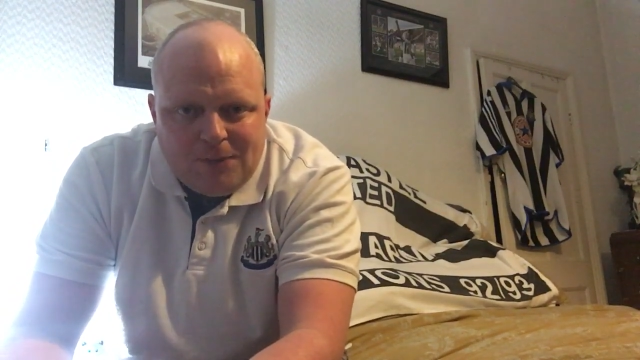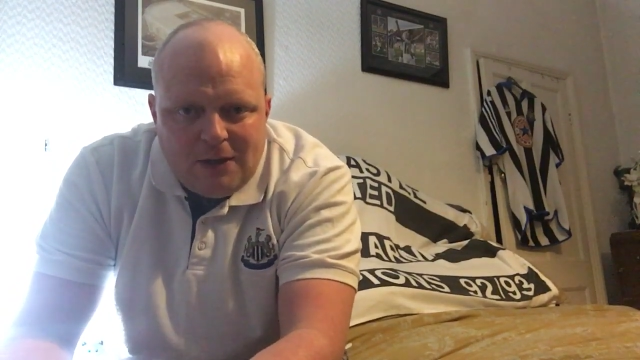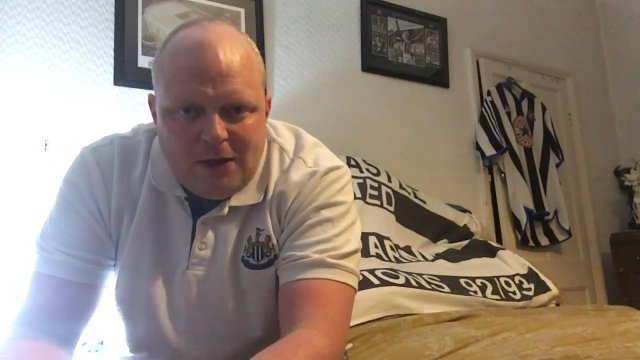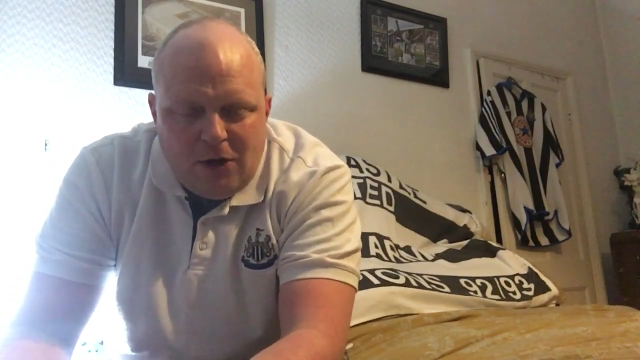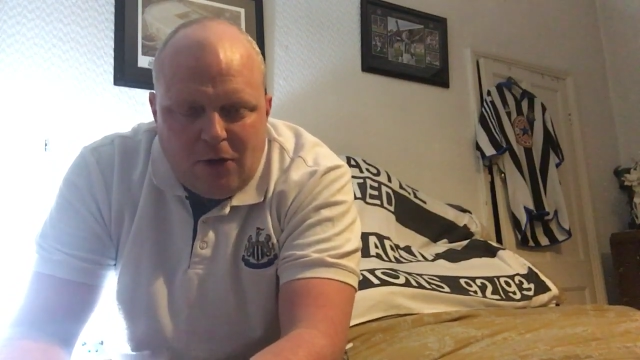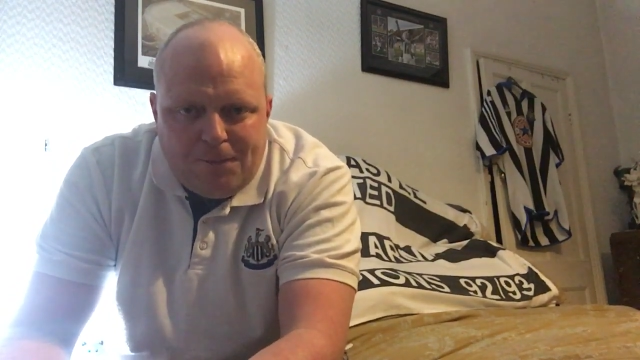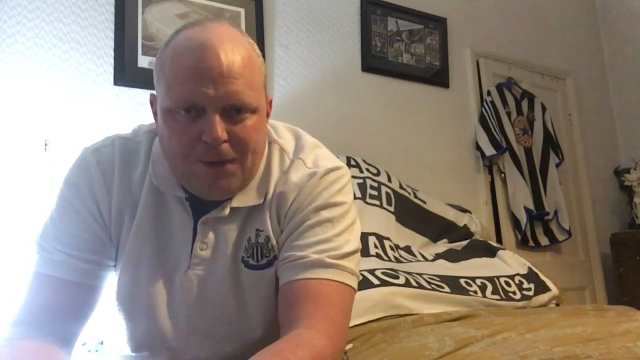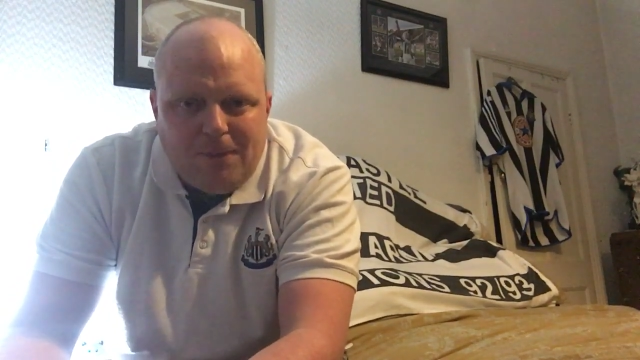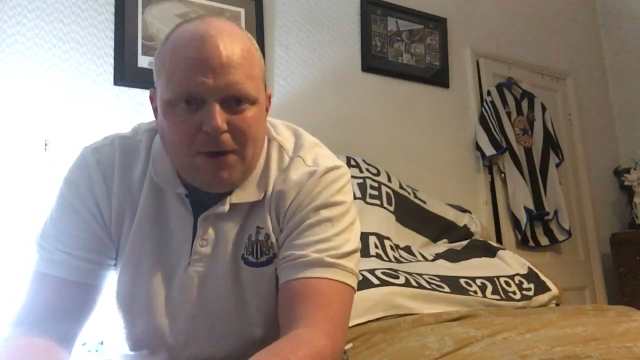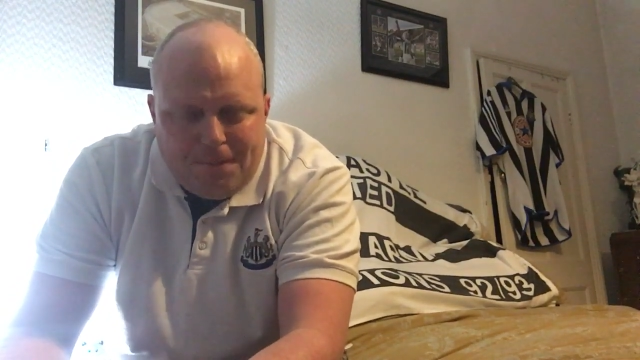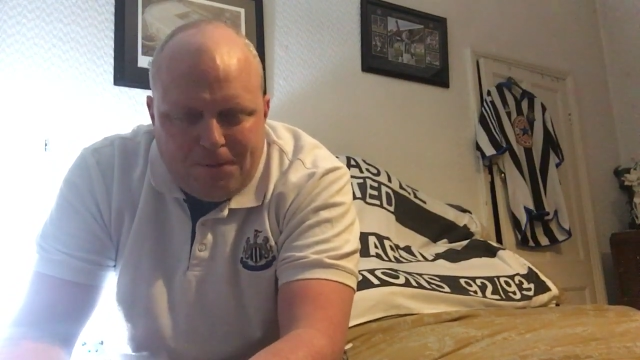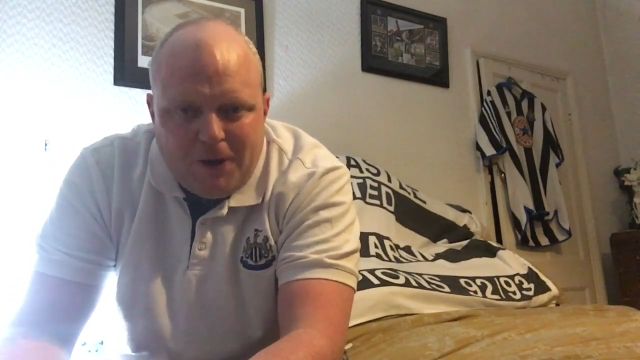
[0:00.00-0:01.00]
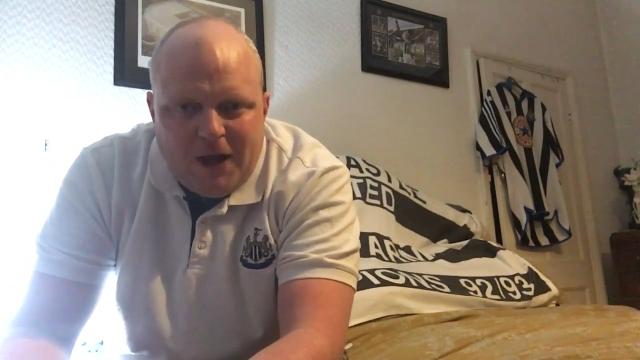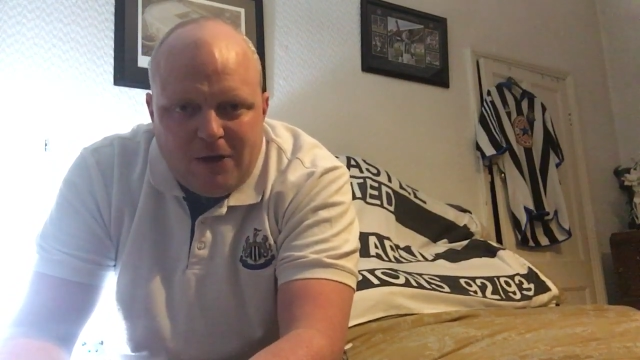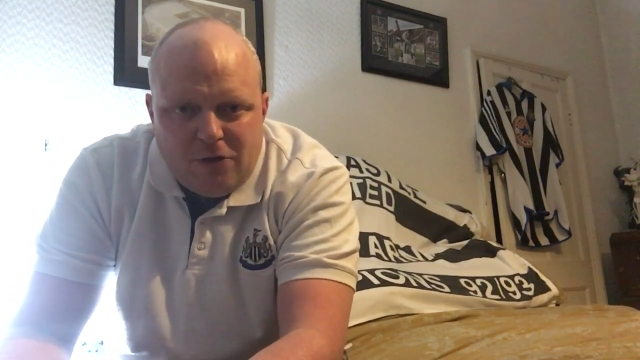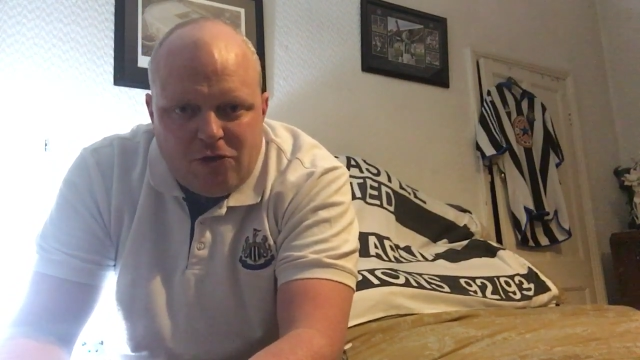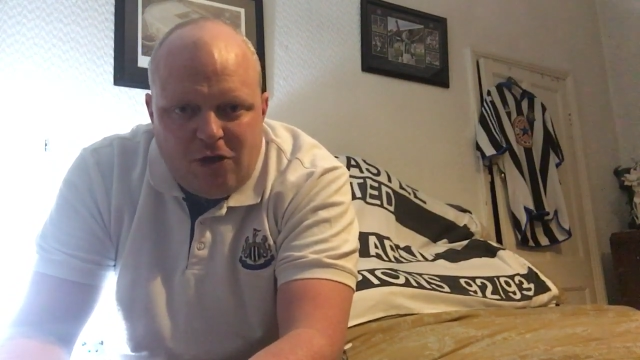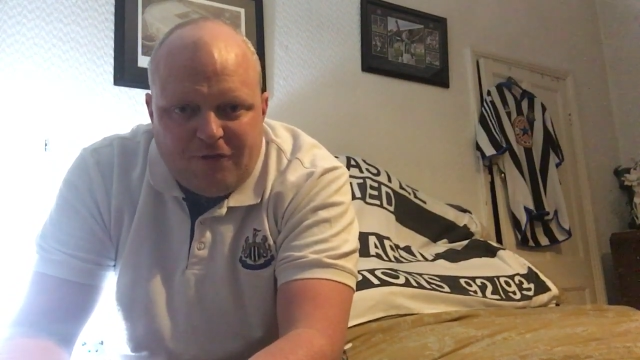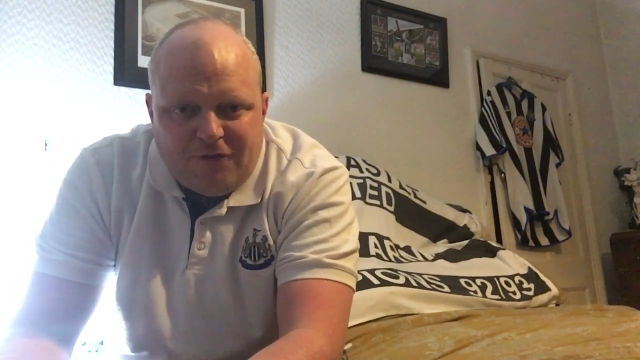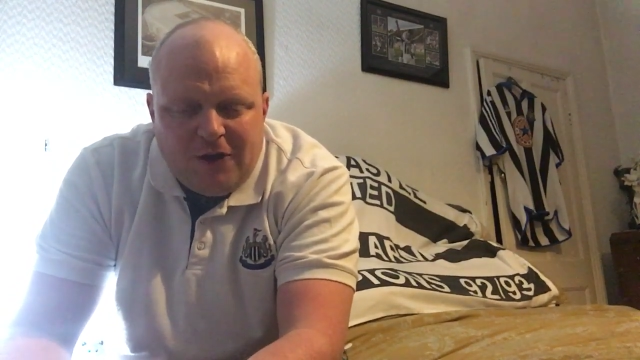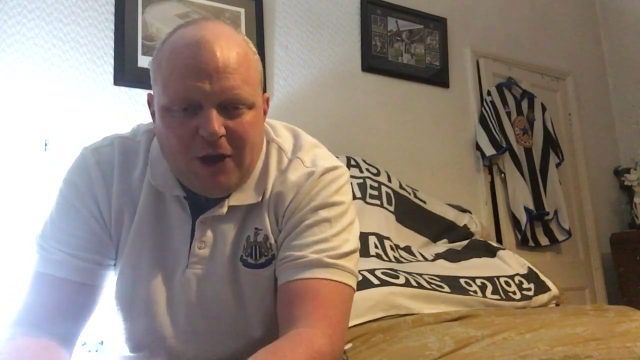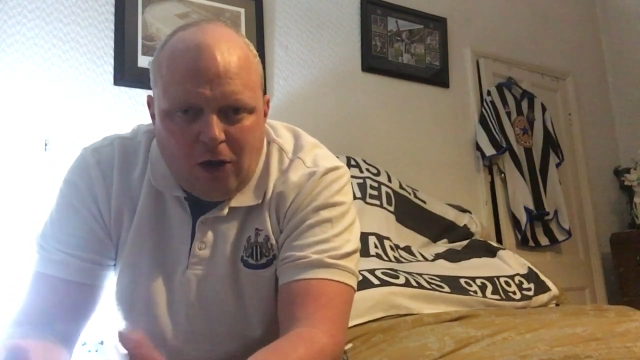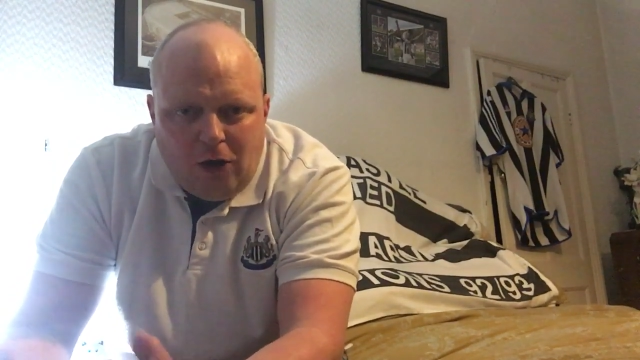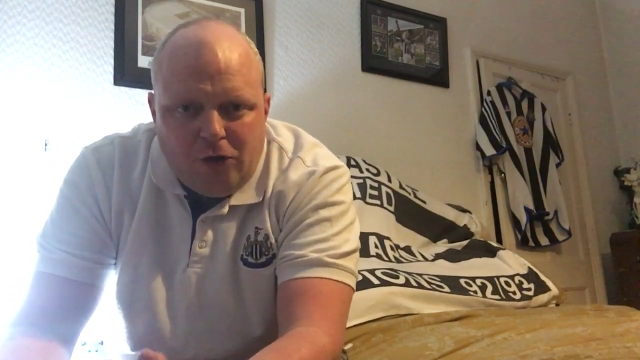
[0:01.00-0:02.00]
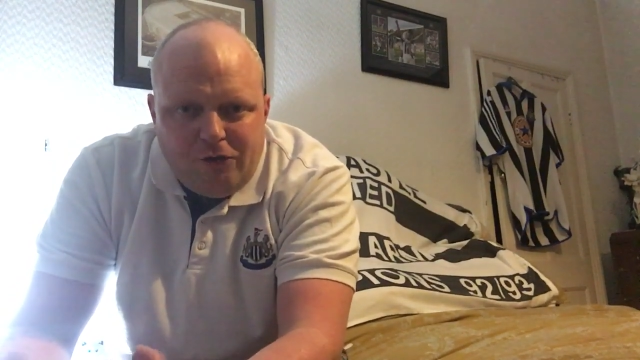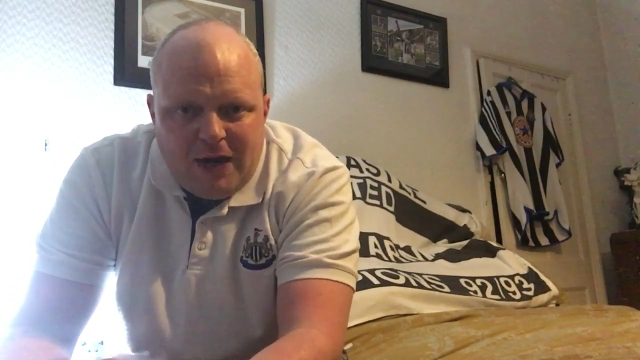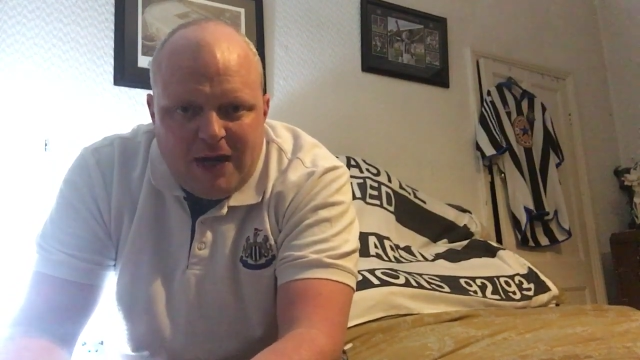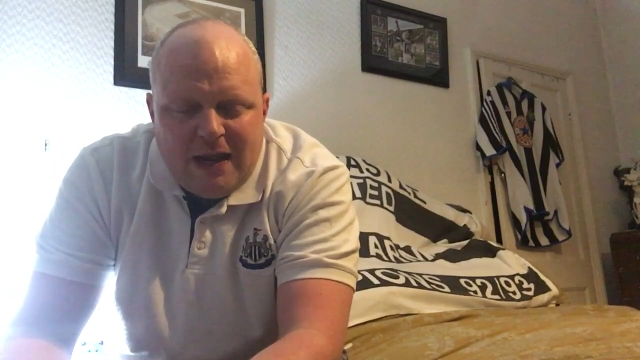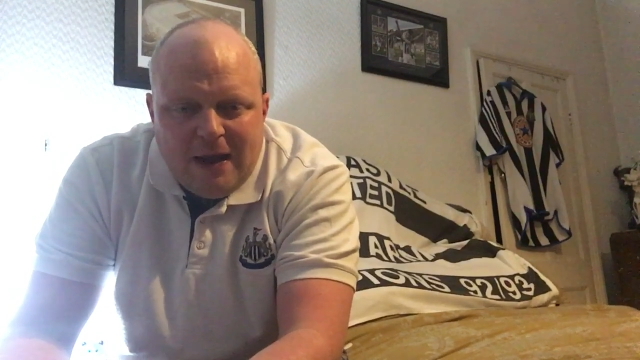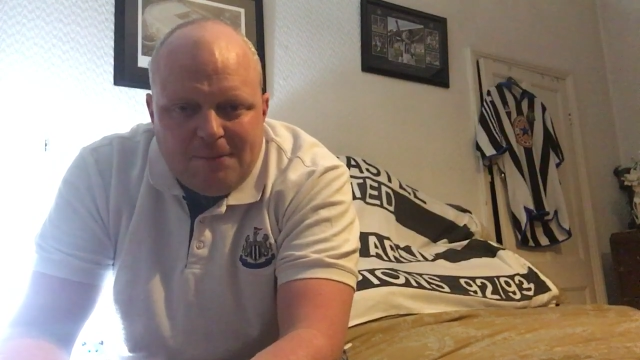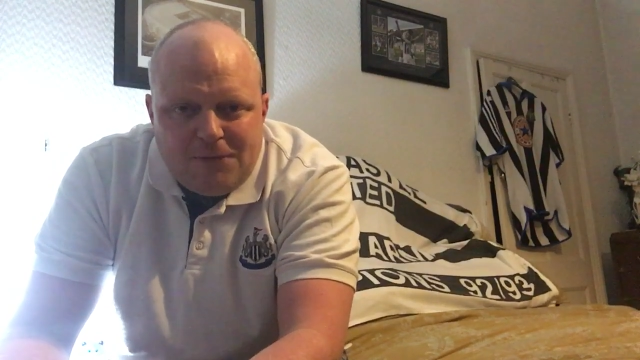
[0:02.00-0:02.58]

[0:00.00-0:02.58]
You know, people are playing us off already.